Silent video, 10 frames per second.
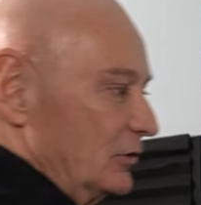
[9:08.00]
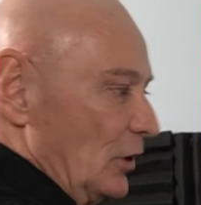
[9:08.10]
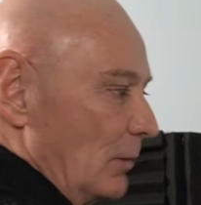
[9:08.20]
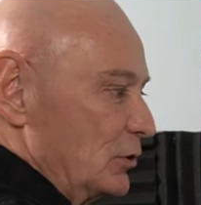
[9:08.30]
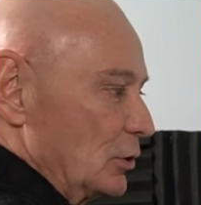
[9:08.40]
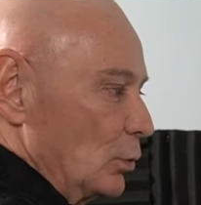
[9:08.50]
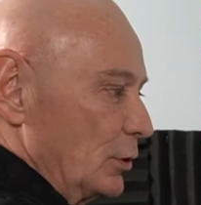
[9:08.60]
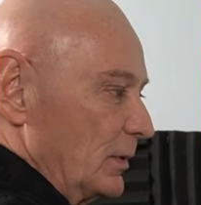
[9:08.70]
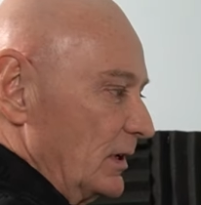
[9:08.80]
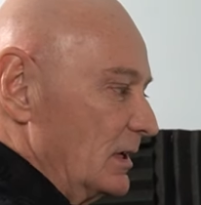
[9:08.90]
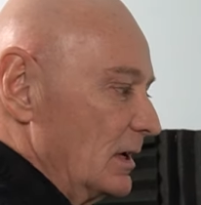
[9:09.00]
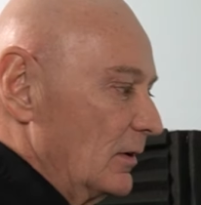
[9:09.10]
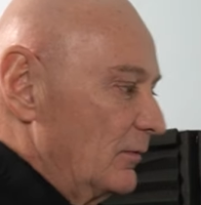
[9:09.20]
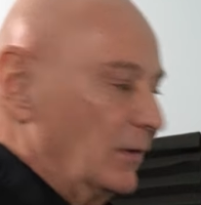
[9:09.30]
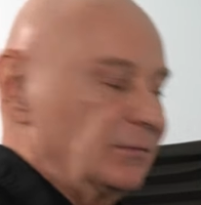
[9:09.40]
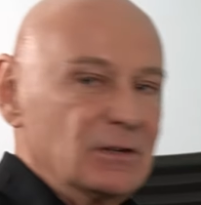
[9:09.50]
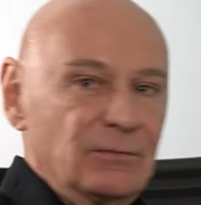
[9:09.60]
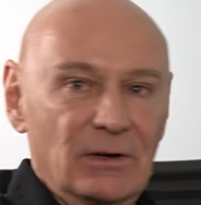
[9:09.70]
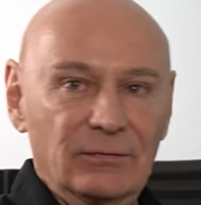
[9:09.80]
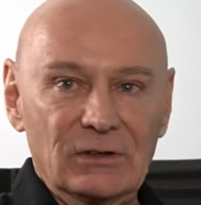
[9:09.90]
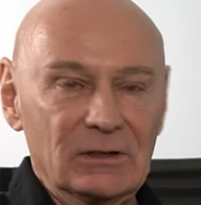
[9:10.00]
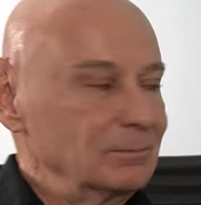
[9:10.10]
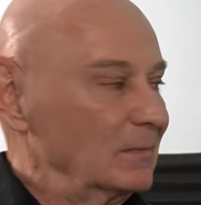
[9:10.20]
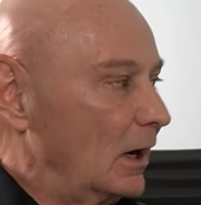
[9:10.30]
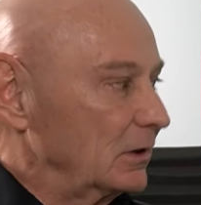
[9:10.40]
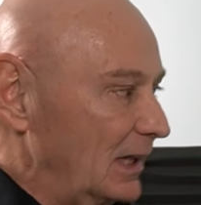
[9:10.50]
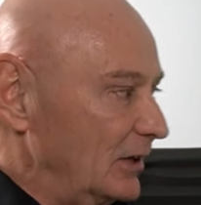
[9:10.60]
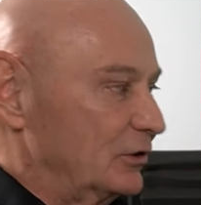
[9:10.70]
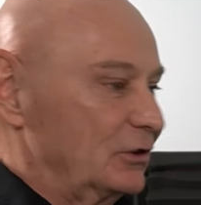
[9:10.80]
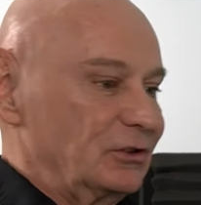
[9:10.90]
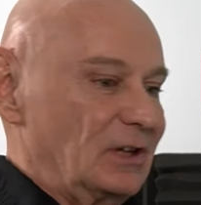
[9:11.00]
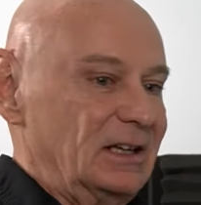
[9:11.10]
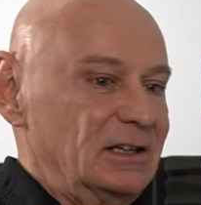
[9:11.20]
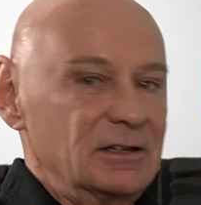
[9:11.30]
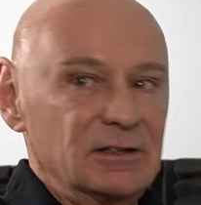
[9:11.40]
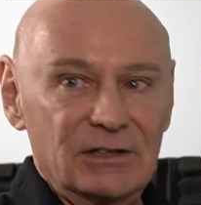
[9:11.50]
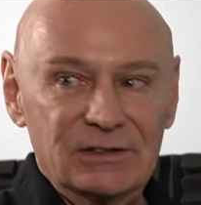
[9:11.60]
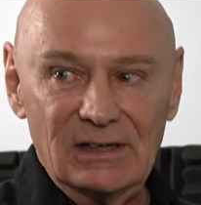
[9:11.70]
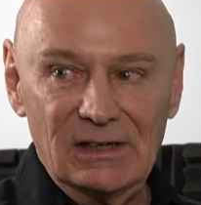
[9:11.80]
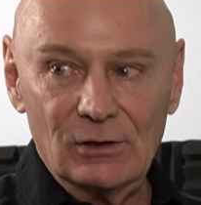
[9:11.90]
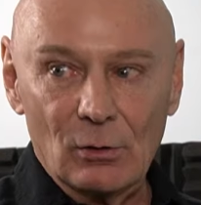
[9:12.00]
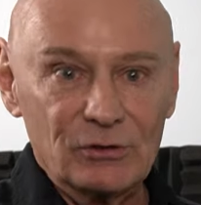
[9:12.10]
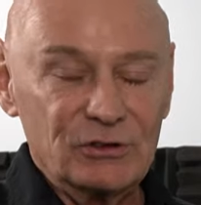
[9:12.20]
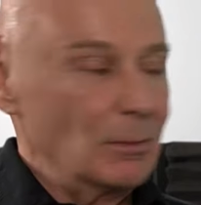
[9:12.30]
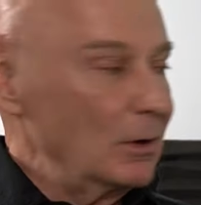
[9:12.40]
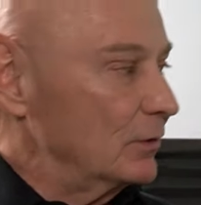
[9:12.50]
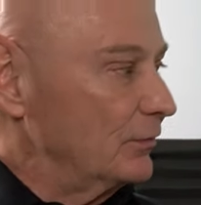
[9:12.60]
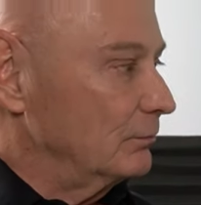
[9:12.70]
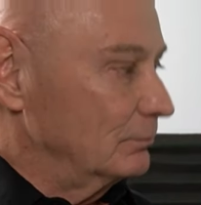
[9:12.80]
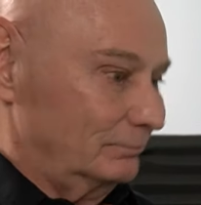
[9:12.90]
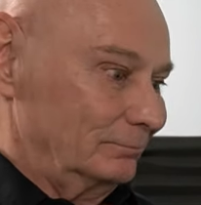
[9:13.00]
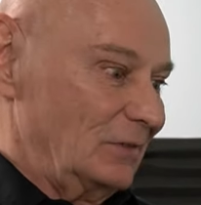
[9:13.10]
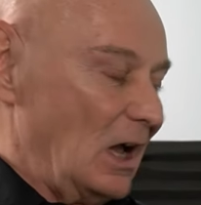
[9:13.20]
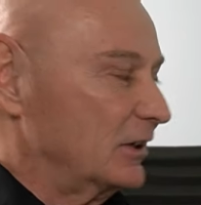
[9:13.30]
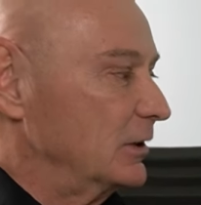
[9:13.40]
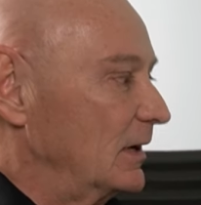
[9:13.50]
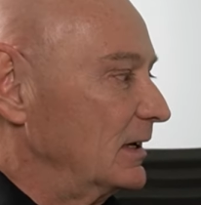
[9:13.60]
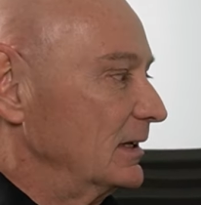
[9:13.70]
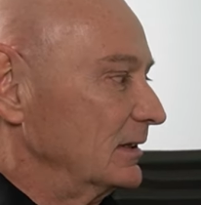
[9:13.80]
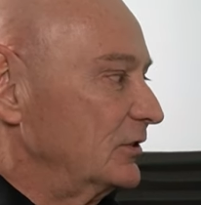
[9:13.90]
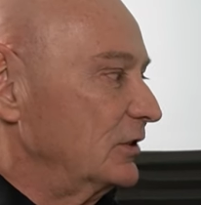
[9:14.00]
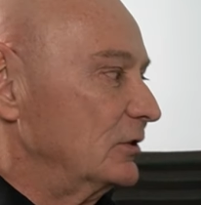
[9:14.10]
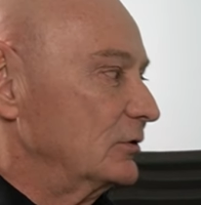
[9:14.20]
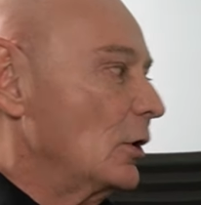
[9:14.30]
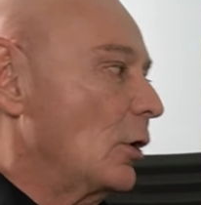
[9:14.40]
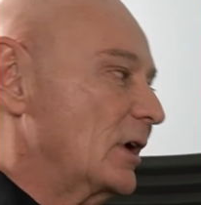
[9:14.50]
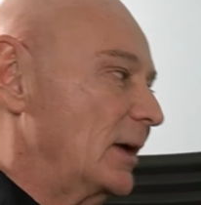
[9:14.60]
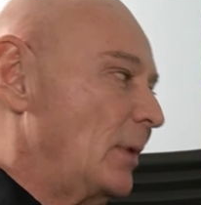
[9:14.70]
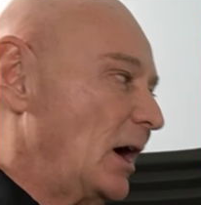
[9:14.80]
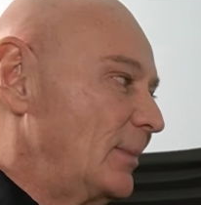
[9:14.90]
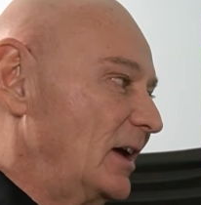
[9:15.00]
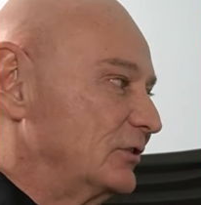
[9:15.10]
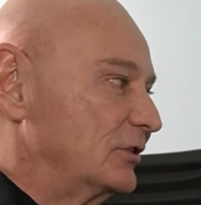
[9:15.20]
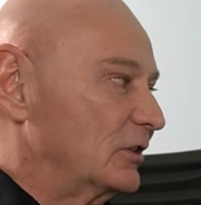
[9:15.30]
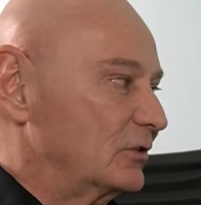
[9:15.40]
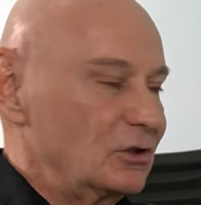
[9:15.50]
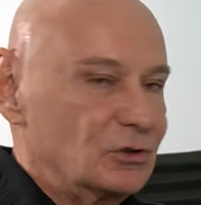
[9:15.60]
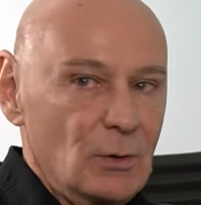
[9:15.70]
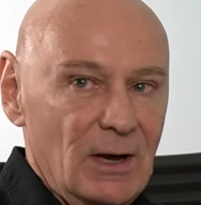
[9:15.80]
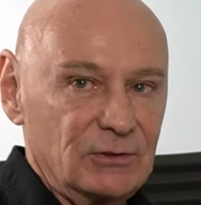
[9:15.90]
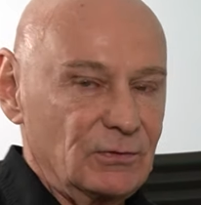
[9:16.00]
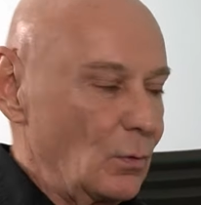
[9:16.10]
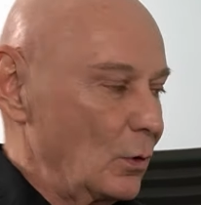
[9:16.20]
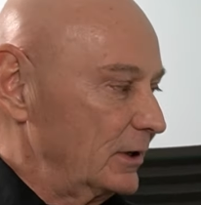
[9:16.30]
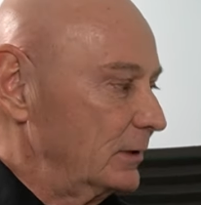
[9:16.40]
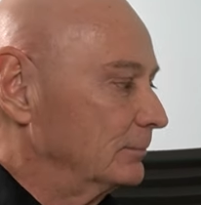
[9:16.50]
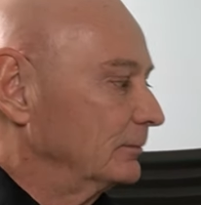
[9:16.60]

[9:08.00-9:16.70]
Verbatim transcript: assumption would be 50-50 unless it's stated in the deed or in some other document that says, okay, Bob has 60, Sue has 40.